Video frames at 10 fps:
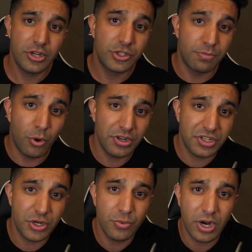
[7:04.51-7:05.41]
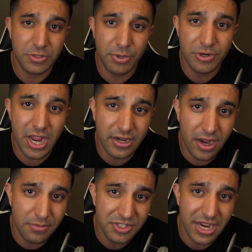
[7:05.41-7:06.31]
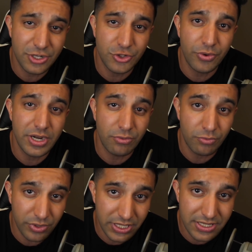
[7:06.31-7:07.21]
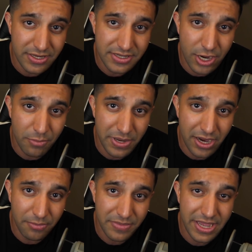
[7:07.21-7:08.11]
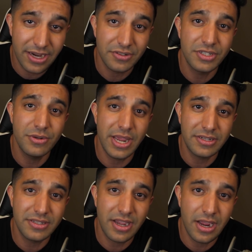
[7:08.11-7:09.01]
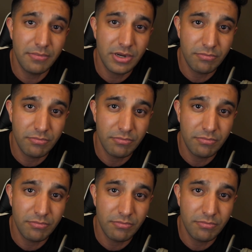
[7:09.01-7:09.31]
Support us at nuancebro.com/join. It really does help out, and I'll see you next time,